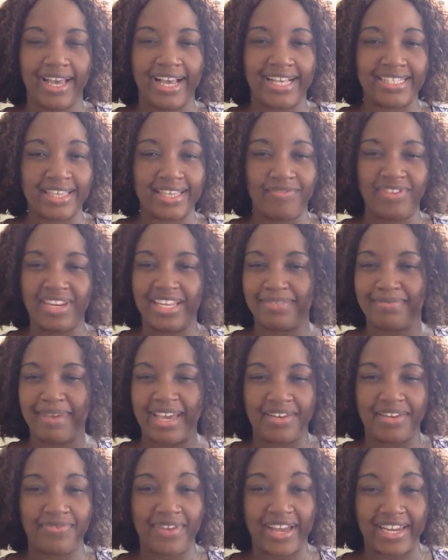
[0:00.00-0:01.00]
as evidenced
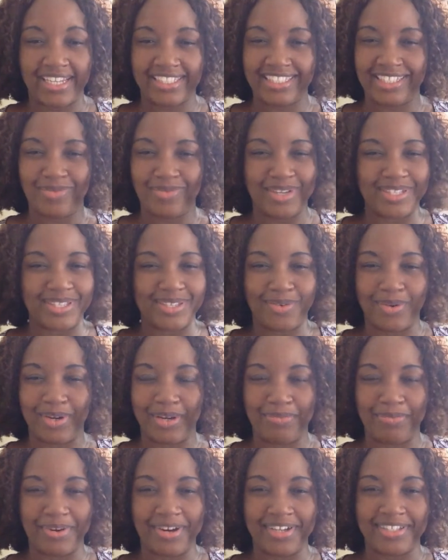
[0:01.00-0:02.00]
by the fact that he was the
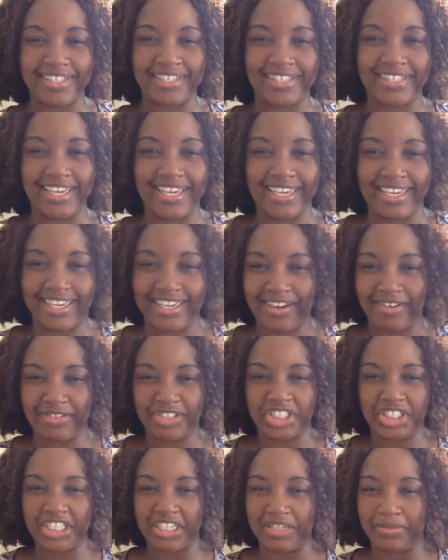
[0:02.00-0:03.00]
only person taking care of
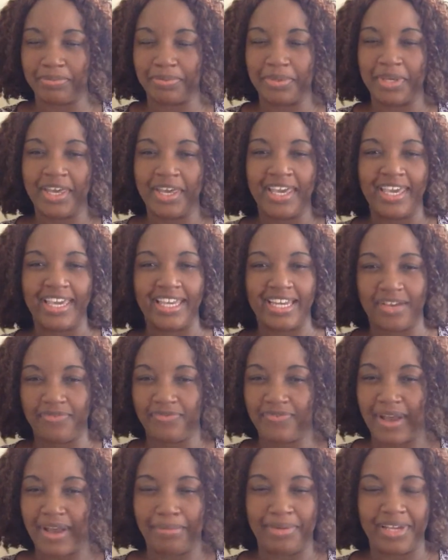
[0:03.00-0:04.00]
sheep in a
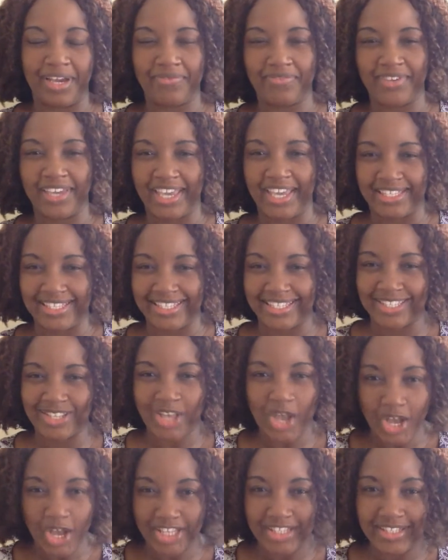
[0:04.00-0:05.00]
family of eight
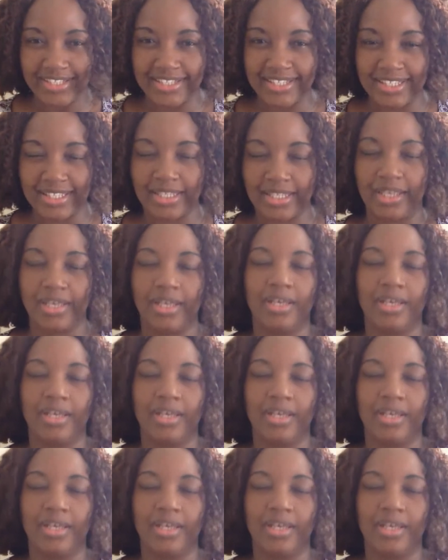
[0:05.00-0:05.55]
sons,